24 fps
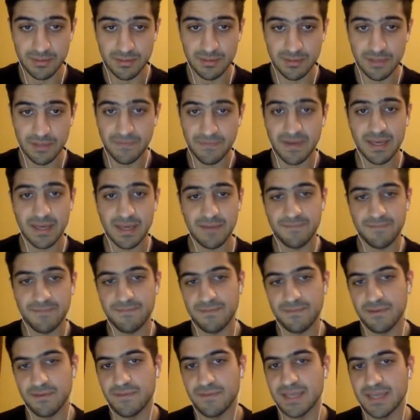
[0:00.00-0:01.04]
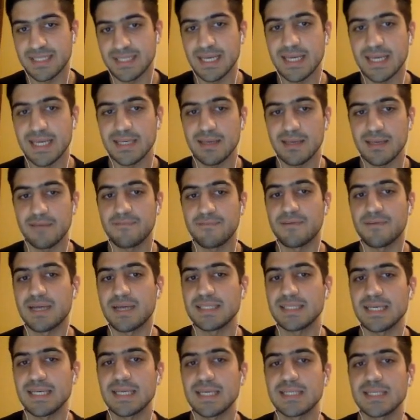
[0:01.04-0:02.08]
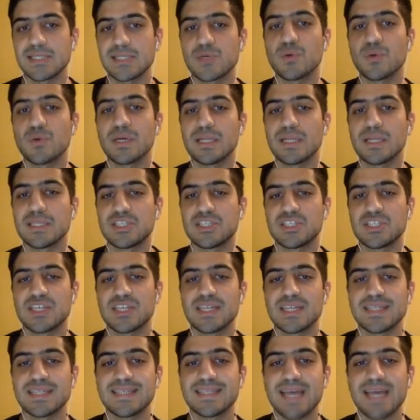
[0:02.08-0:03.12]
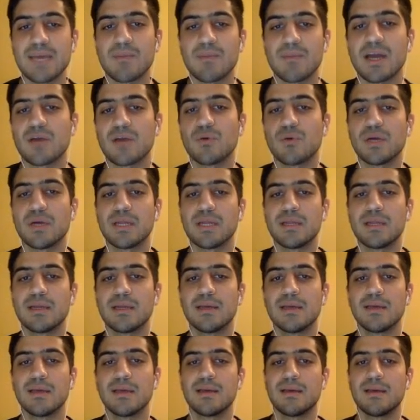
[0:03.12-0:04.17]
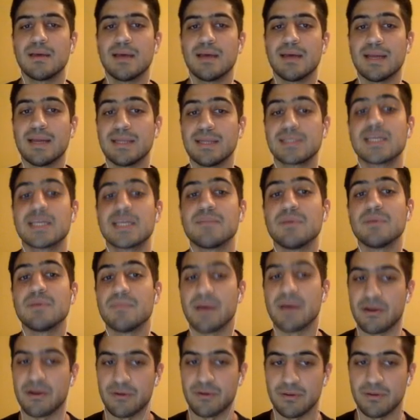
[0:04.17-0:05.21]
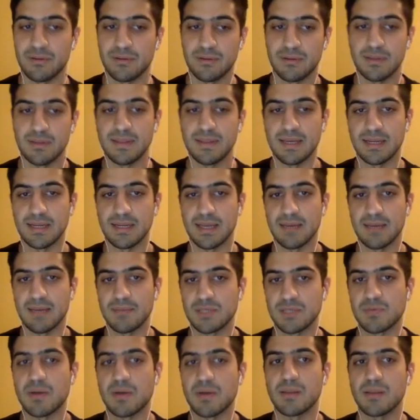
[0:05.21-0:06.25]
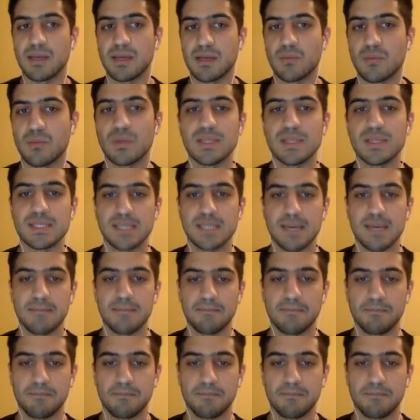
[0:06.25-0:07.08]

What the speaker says: If I take his queen, he's just gonna take my queen, and he's gonna be better in the end game. He's probably gonna win this game.